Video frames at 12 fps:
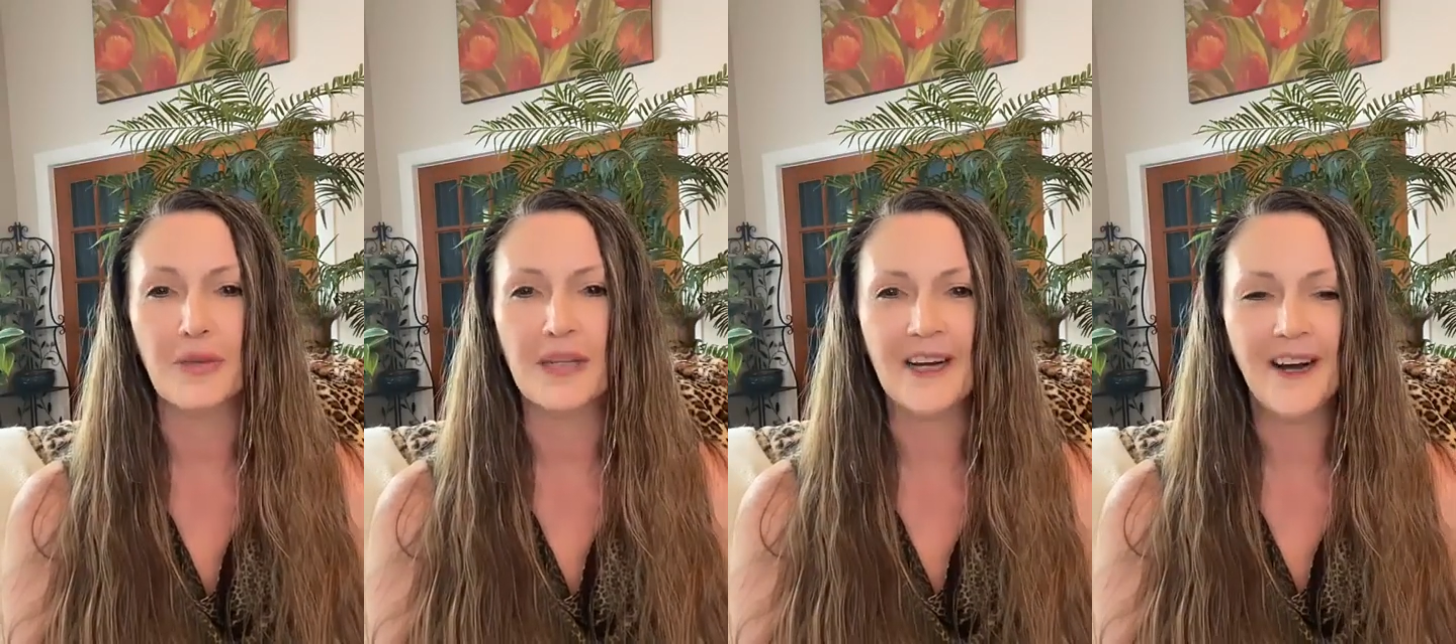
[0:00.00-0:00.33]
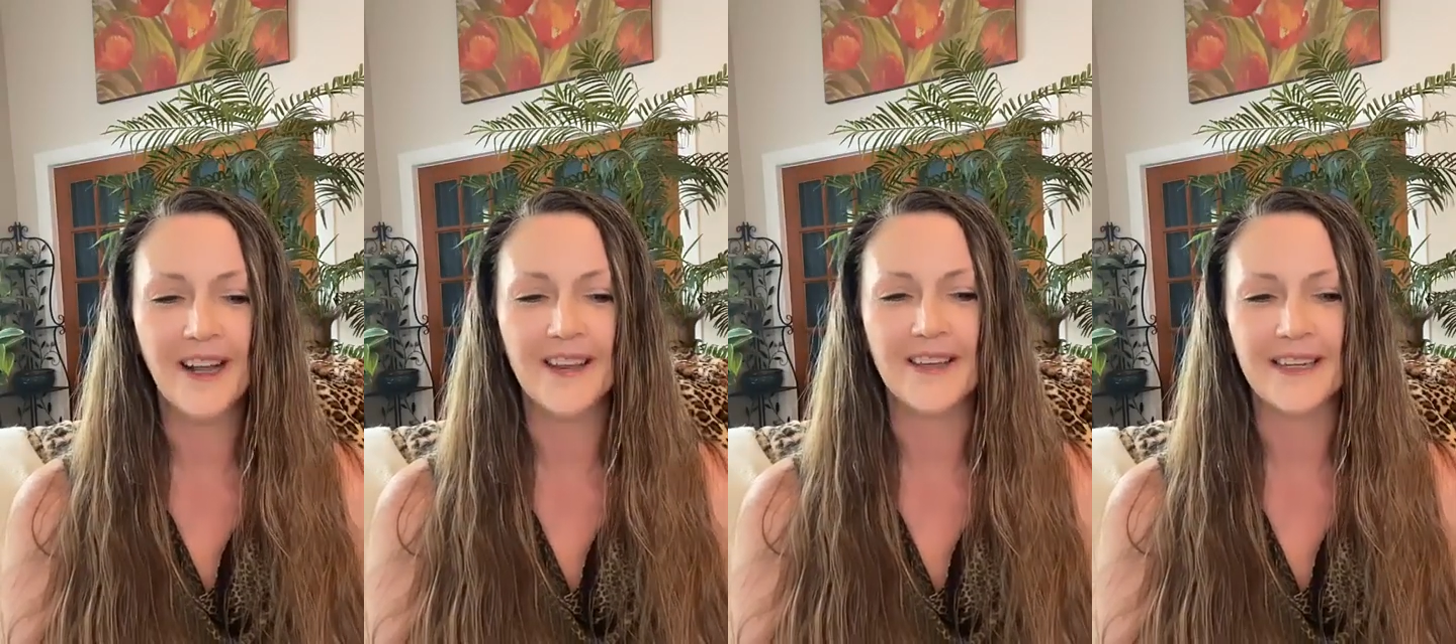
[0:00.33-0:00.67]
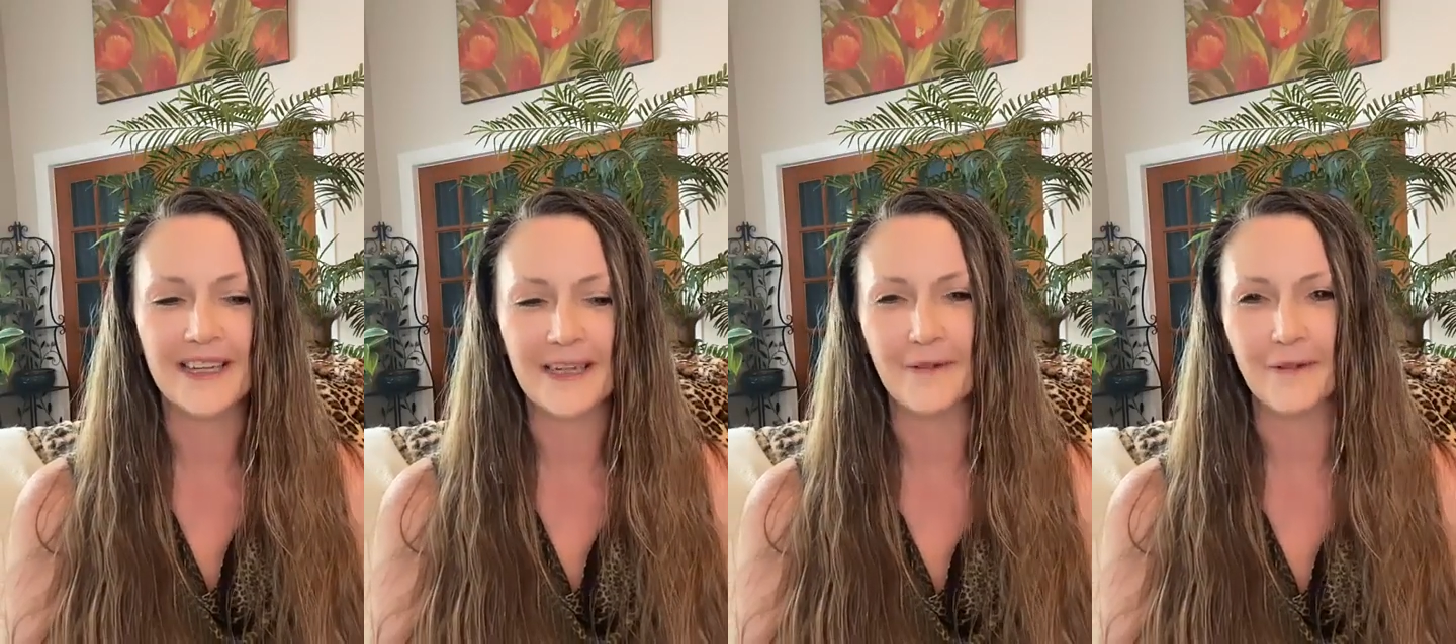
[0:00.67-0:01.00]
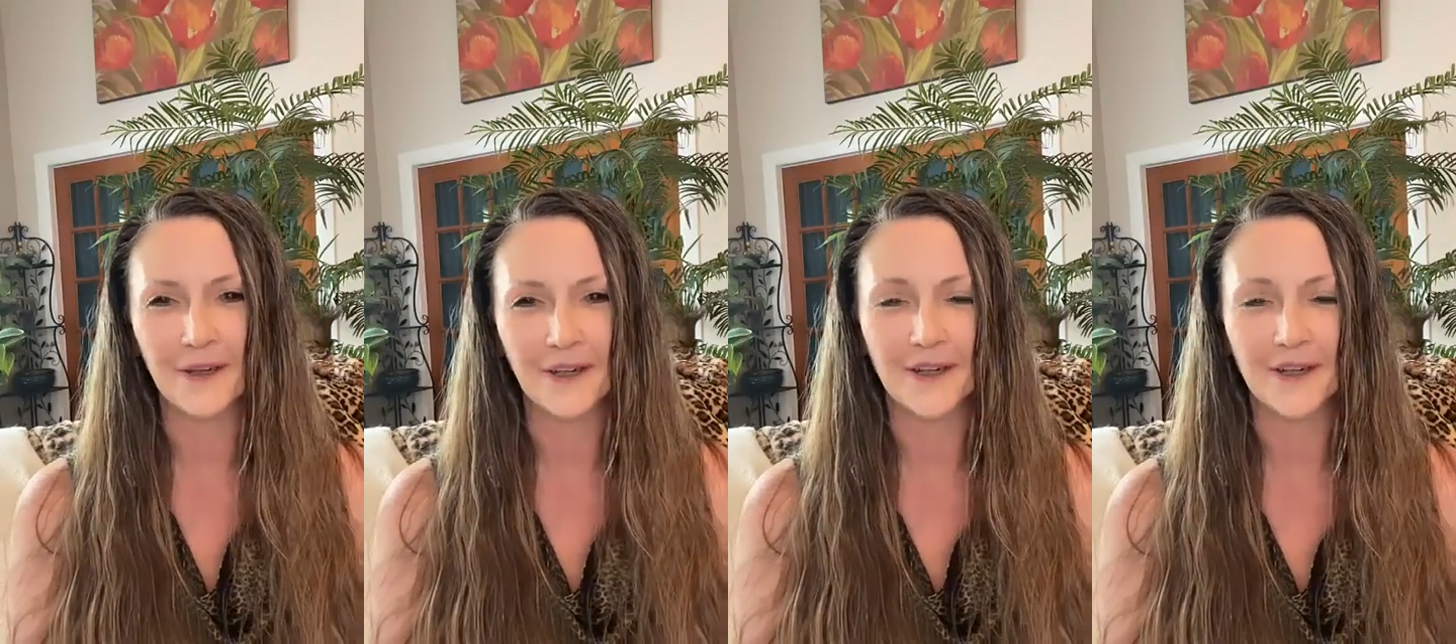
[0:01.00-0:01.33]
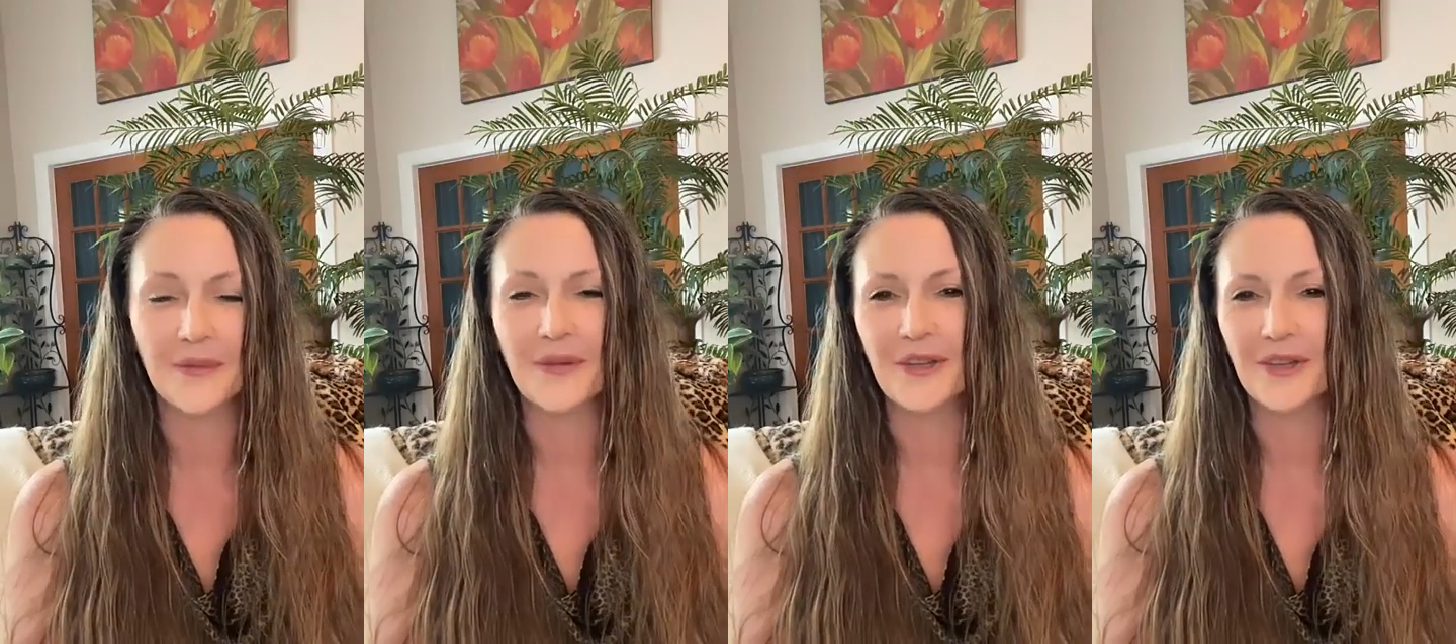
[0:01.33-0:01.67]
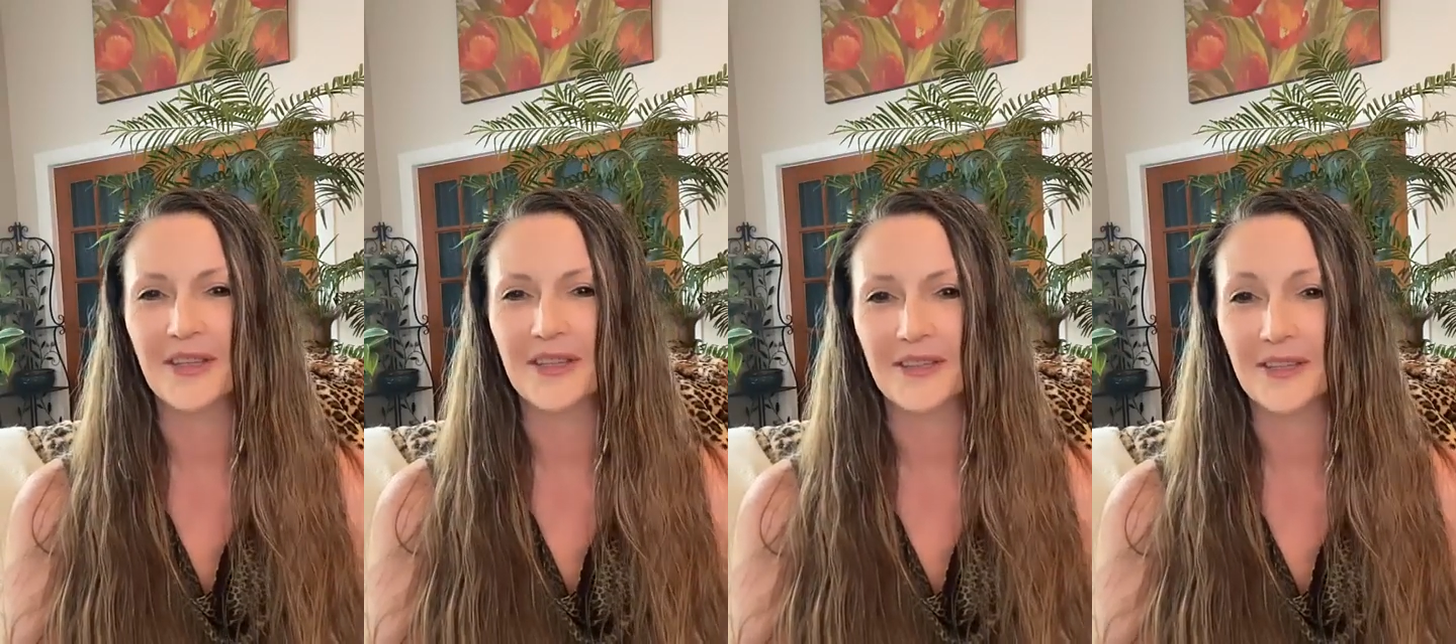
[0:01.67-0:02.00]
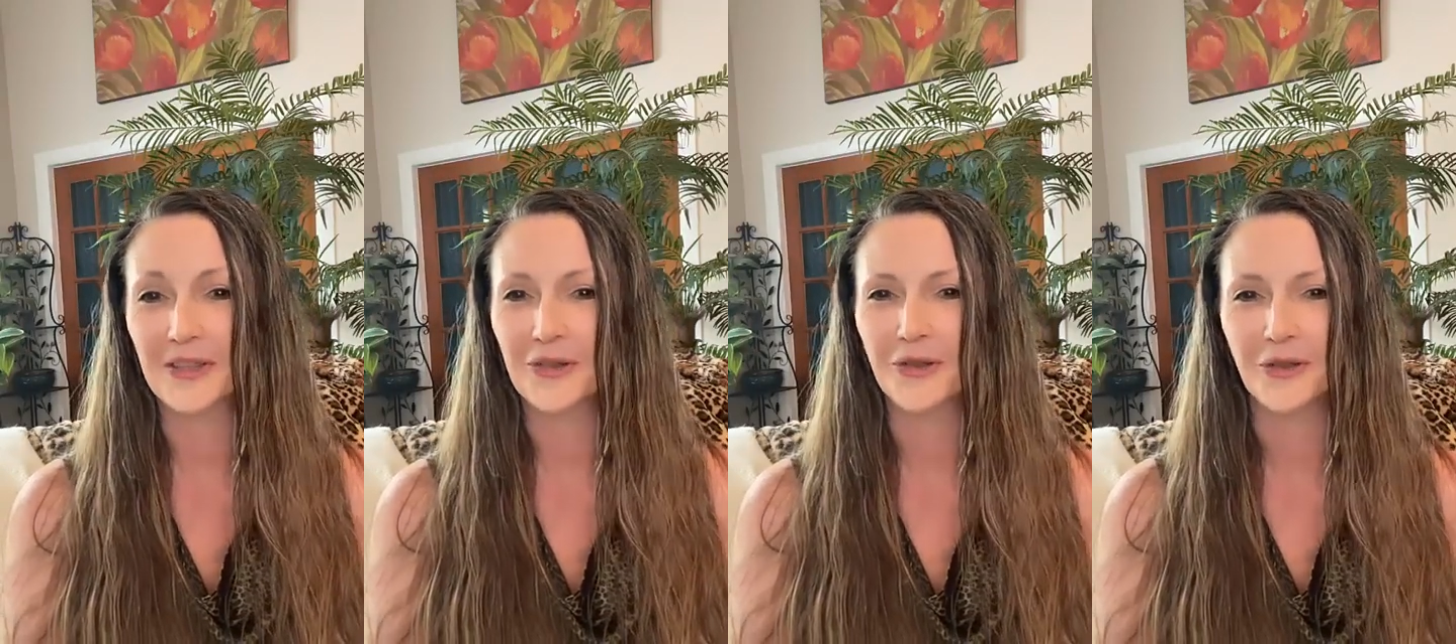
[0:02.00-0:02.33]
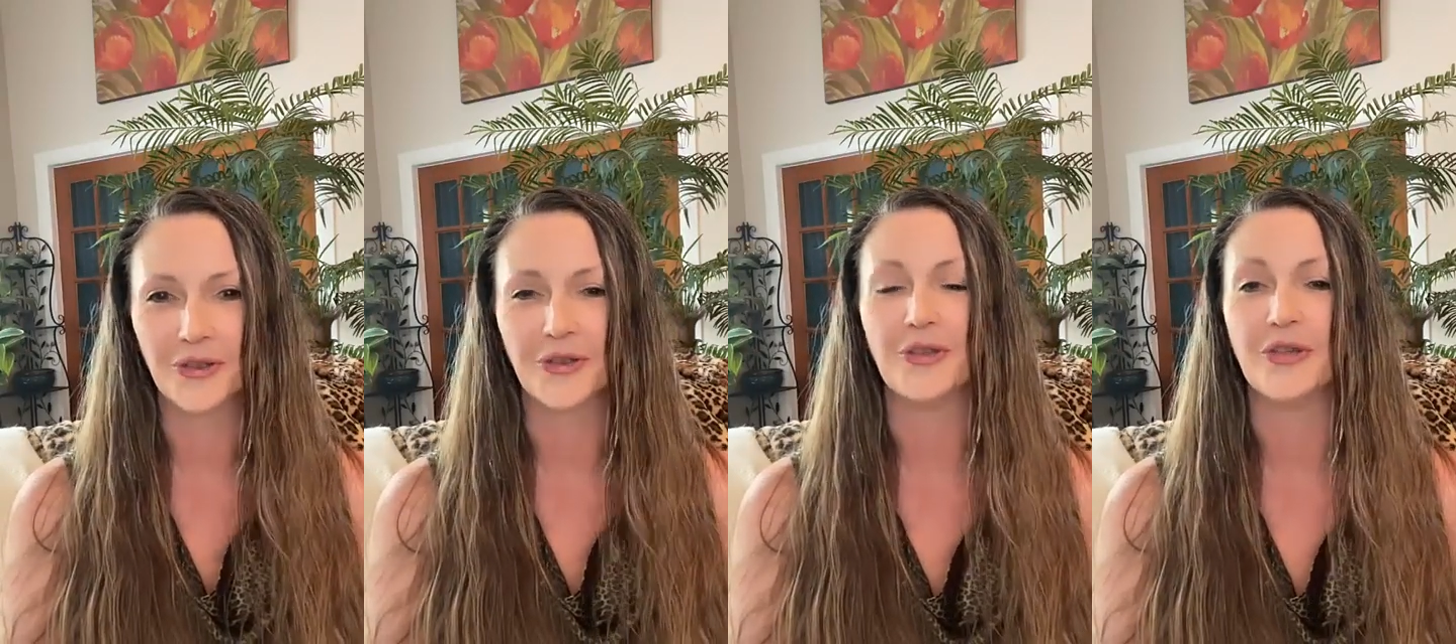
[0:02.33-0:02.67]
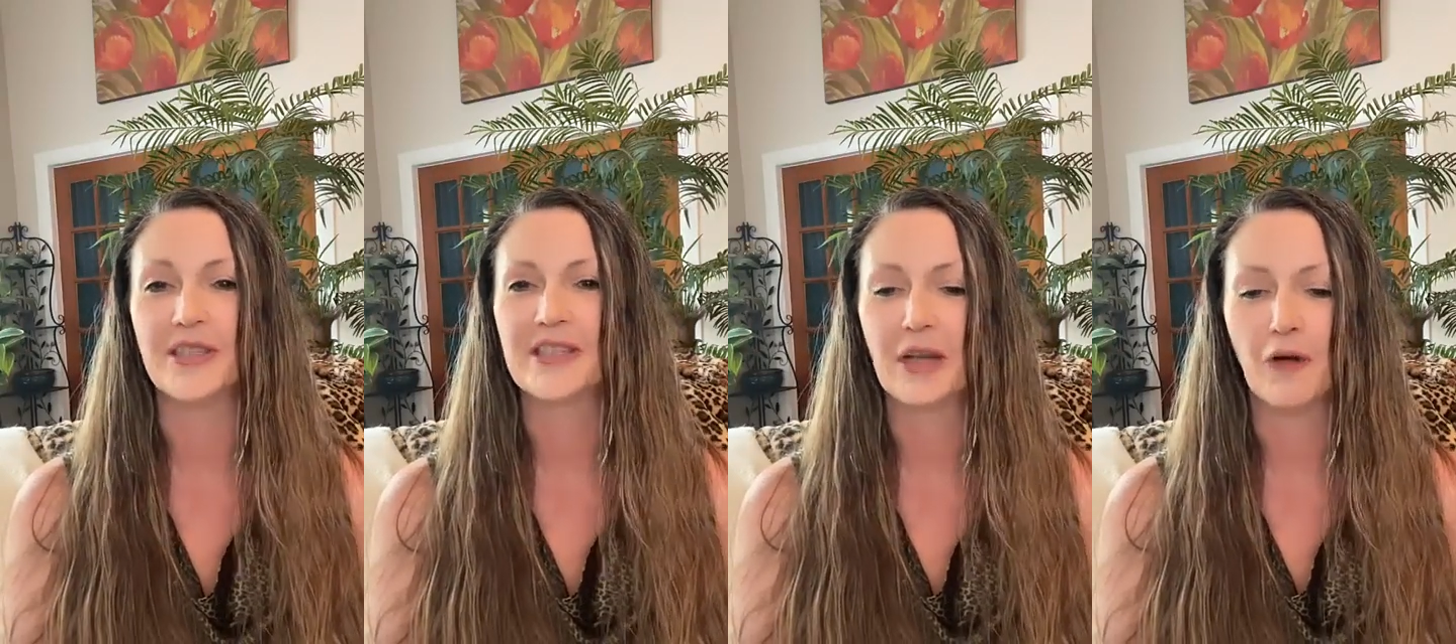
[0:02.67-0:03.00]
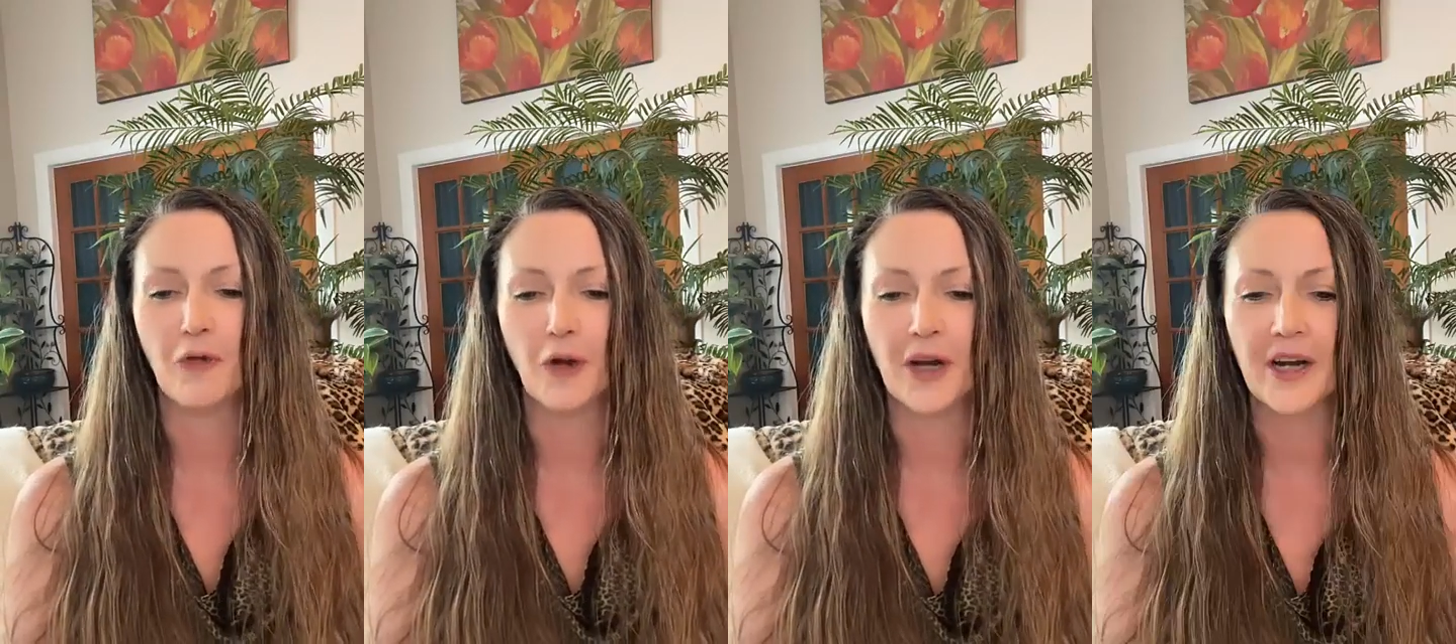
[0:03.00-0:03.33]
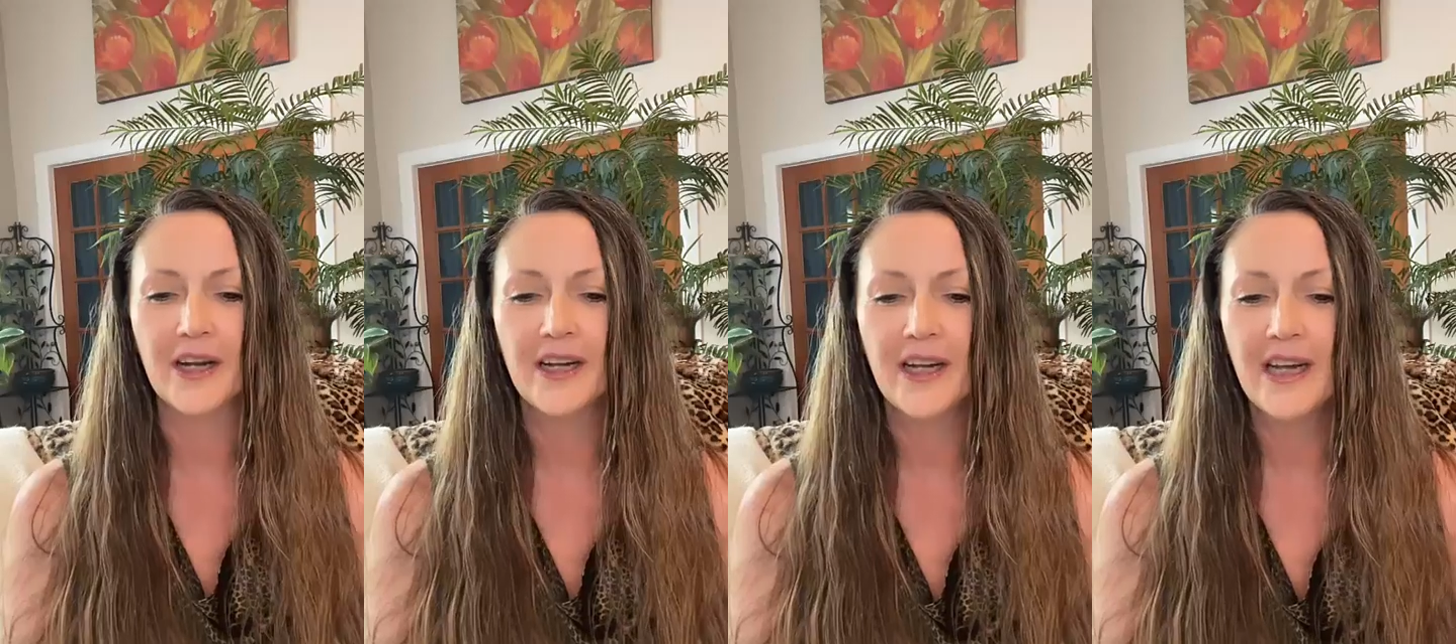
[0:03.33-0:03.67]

beyond the need for using the tools or doing self-work.